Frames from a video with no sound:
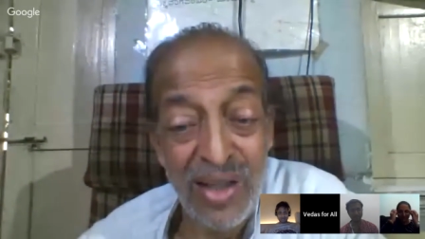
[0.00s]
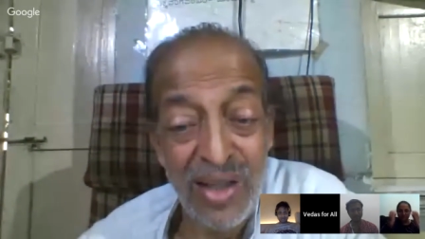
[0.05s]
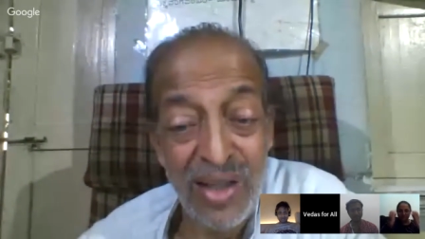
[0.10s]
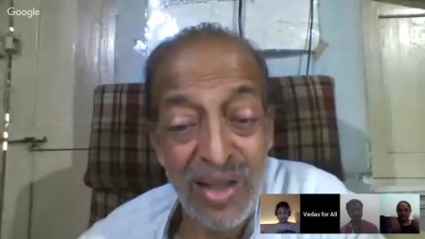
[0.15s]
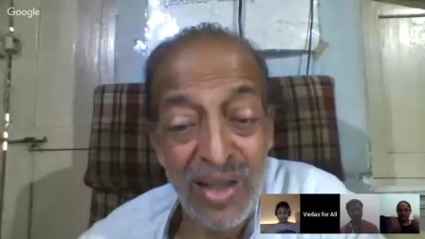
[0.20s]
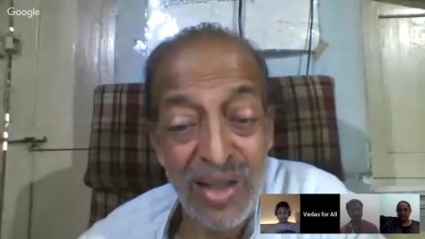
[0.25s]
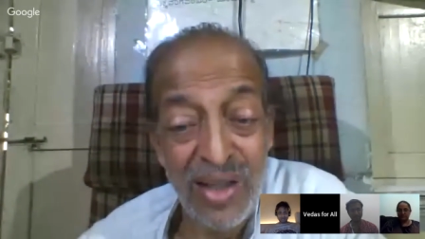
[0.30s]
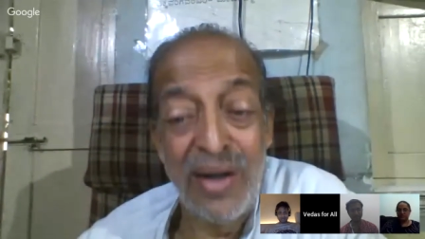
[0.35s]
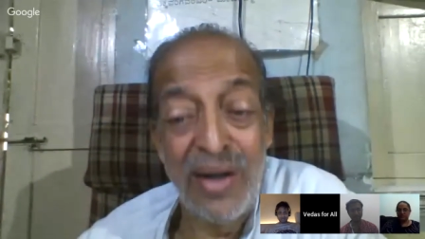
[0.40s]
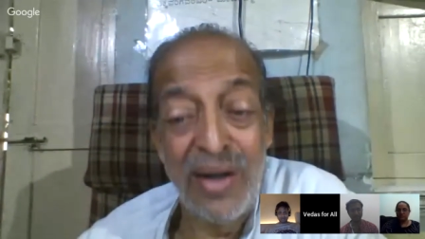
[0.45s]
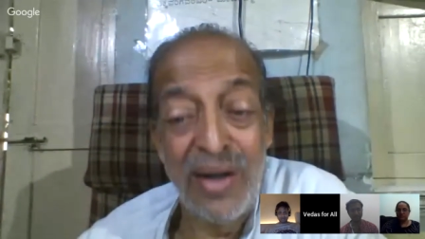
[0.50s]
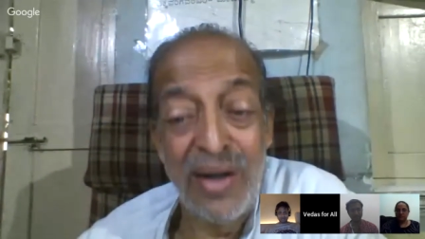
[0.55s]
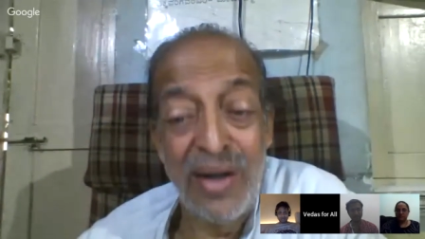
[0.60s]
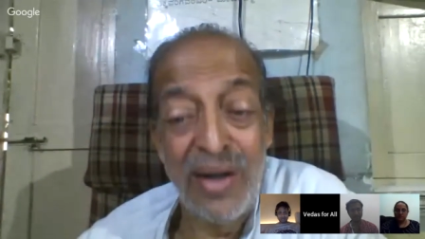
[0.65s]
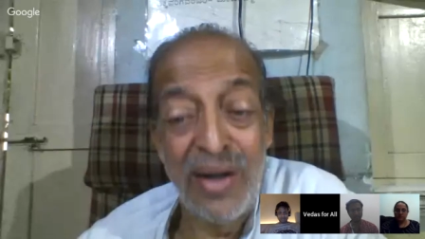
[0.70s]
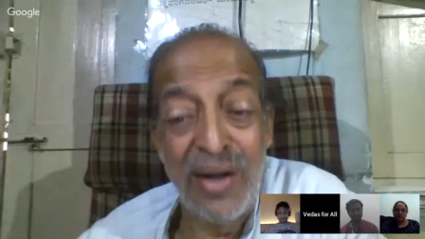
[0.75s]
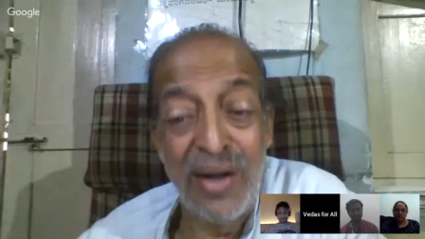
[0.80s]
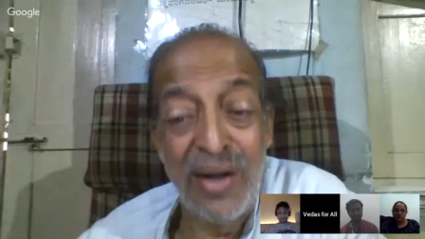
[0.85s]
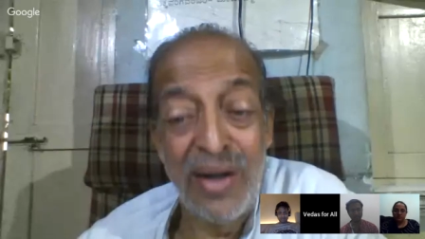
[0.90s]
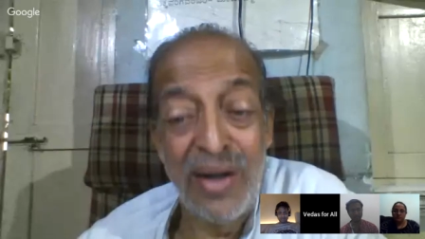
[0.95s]
we are trying to
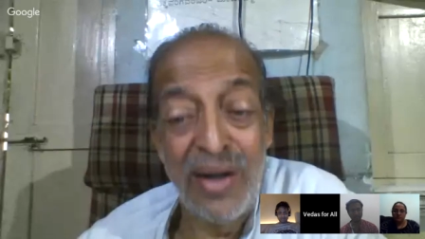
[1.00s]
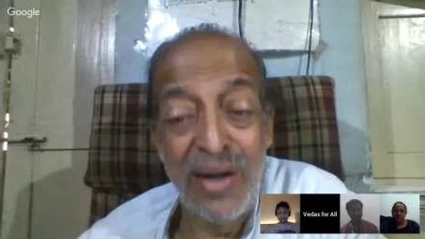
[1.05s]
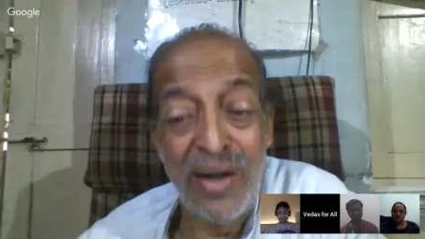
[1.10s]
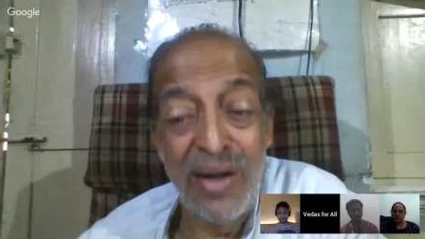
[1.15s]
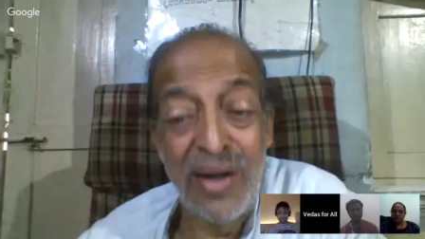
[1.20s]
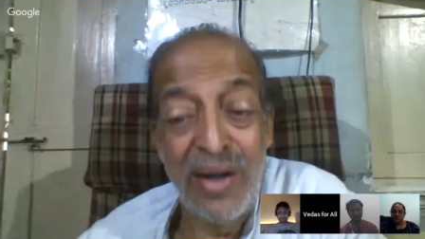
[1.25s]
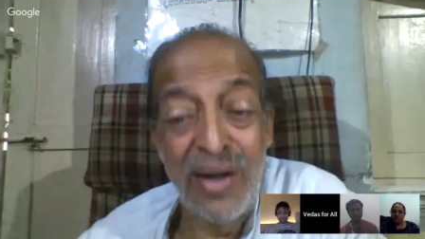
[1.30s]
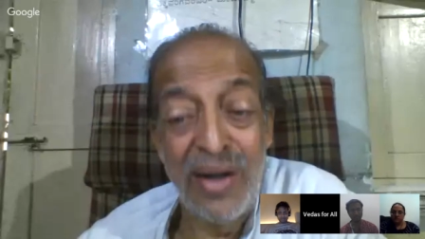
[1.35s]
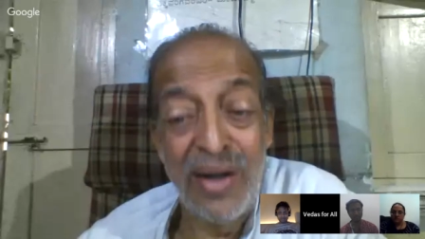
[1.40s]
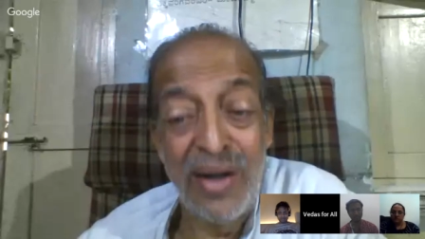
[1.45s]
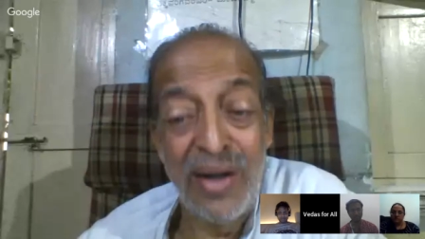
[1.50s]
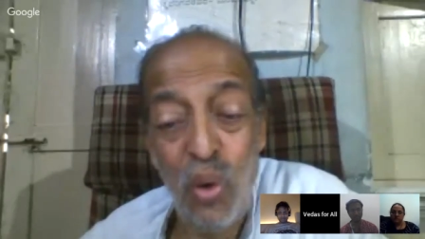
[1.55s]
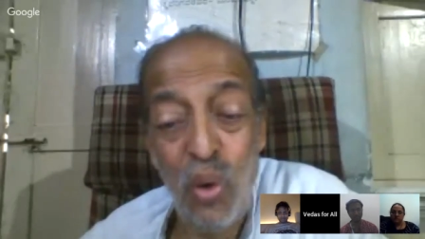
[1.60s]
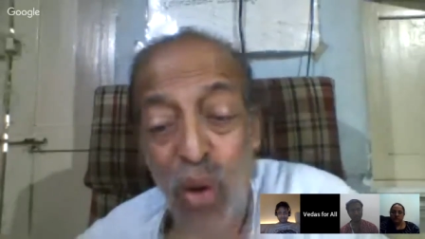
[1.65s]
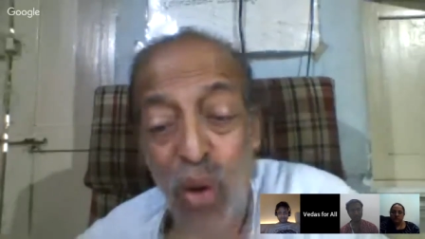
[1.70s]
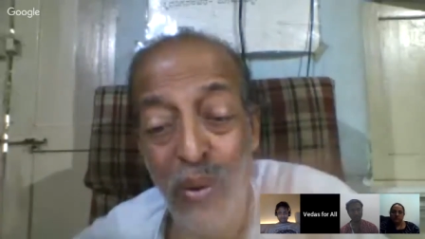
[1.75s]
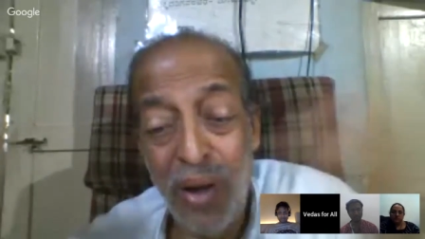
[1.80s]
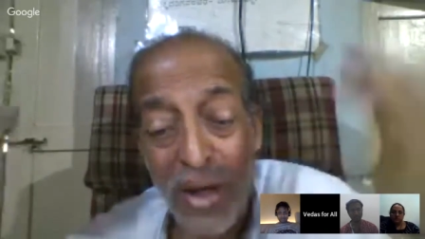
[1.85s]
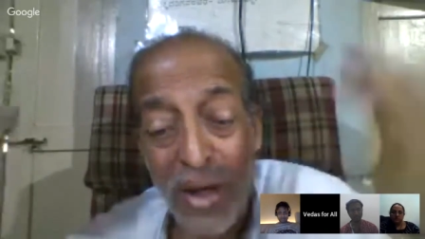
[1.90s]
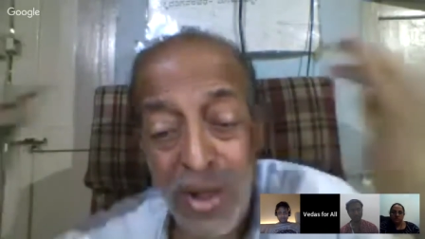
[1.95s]
understand God
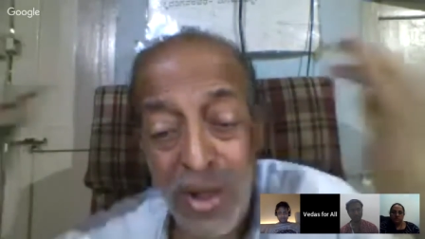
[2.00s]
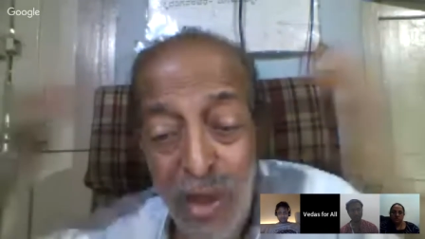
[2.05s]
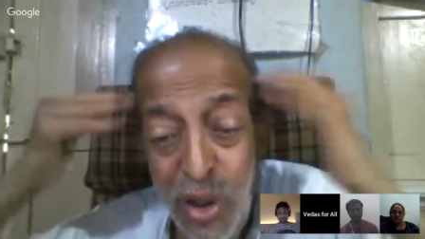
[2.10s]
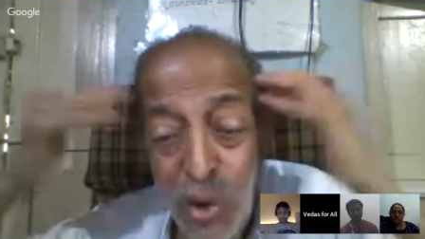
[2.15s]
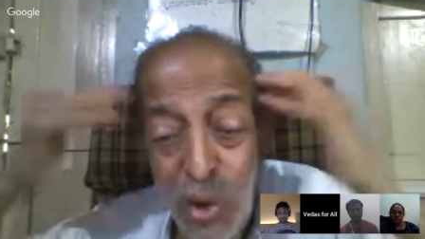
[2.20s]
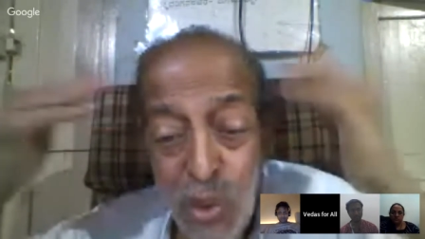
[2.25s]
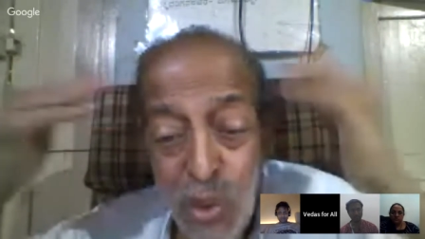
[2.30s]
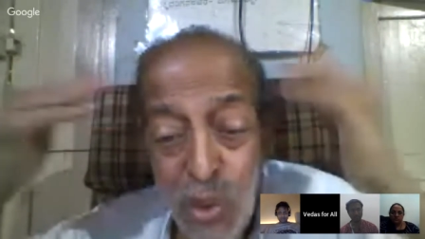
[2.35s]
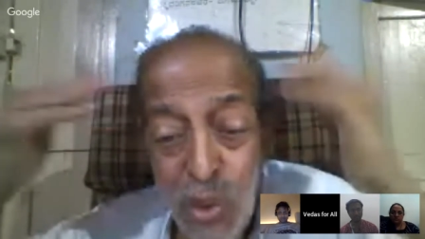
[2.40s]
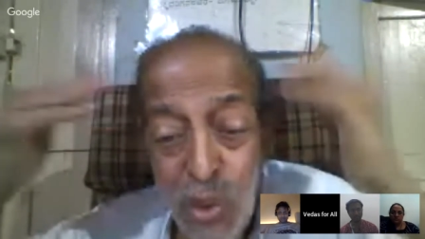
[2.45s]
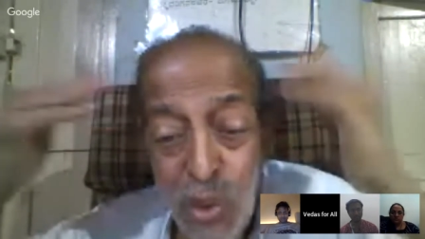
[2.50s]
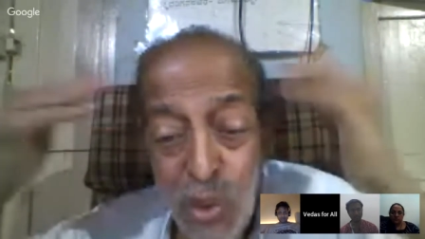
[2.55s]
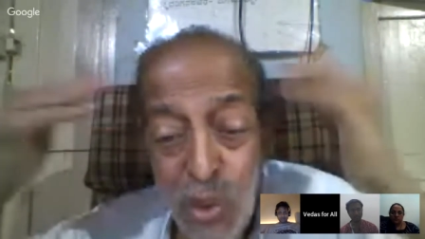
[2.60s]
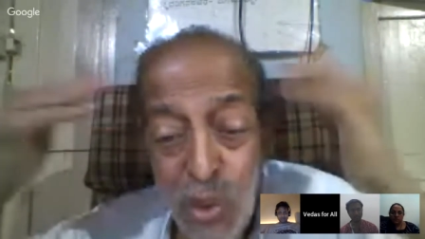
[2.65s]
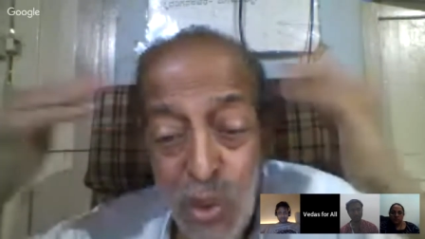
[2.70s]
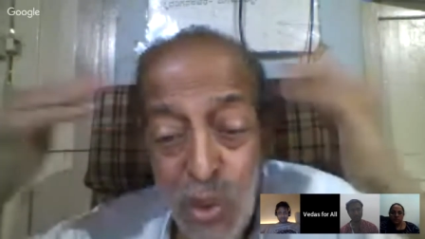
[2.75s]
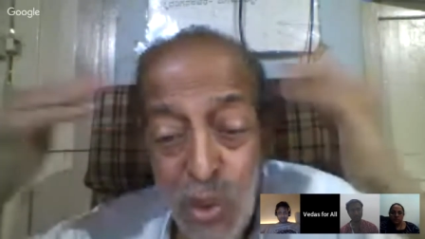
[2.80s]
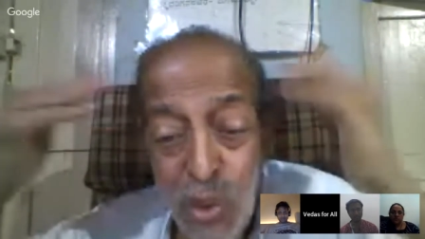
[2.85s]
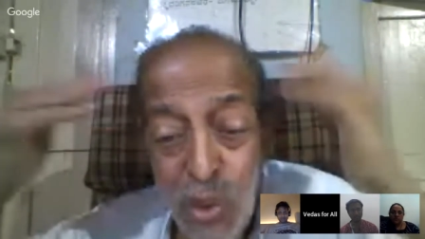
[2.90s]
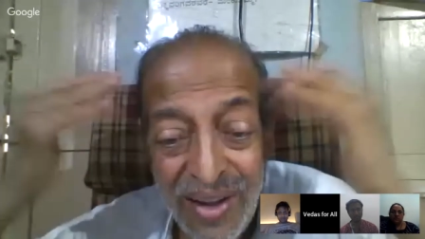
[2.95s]
through our
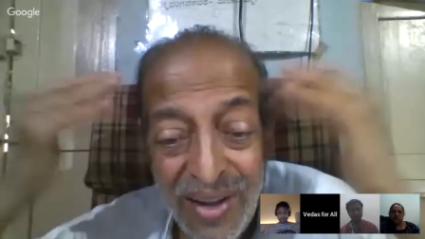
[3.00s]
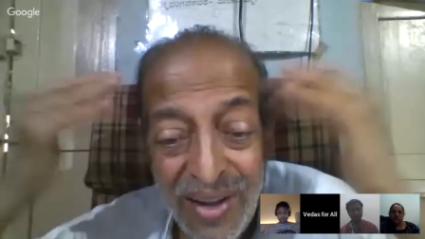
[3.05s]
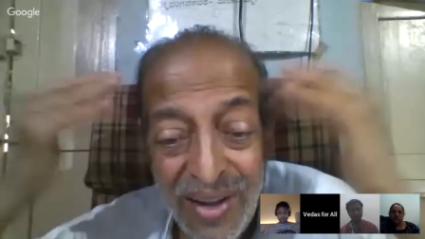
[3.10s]
tool.